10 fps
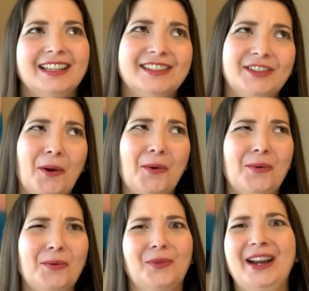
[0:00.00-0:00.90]
So,
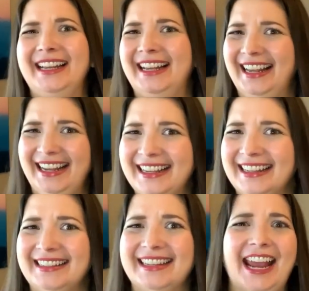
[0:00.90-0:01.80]
what
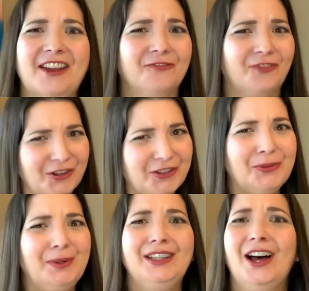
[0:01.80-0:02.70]
is a
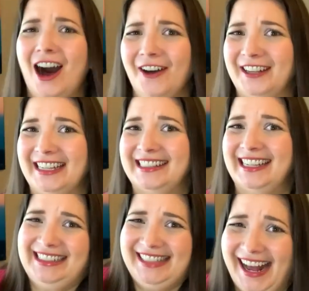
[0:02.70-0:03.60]
virtual office
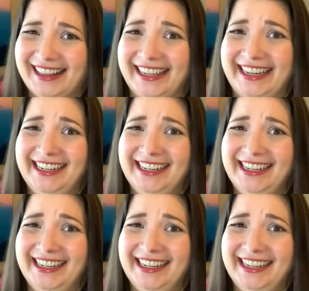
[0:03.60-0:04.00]
exactly?